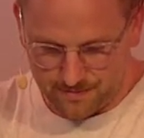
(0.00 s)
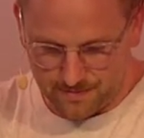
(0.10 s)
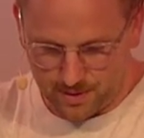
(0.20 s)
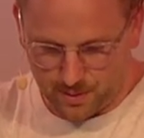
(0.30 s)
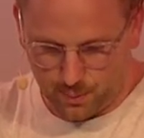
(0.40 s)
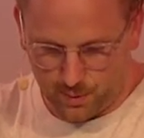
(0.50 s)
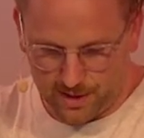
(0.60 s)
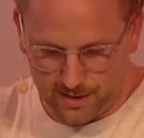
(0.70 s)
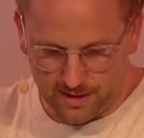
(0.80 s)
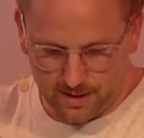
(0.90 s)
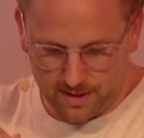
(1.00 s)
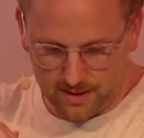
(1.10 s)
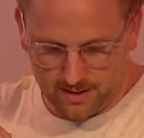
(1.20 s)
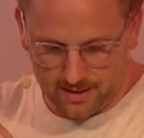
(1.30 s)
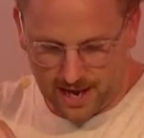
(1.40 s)
with,
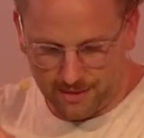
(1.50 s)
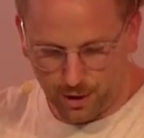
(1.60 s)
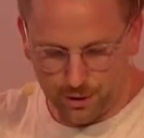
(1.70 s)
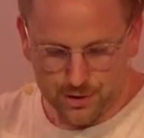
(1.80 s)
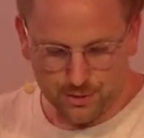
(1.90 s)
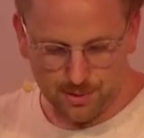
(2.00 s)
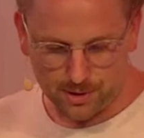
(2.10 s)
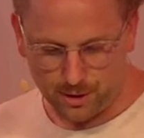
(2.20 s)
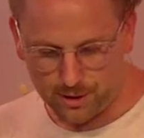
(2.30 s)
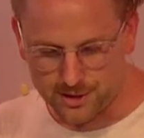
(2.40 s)
and those who belong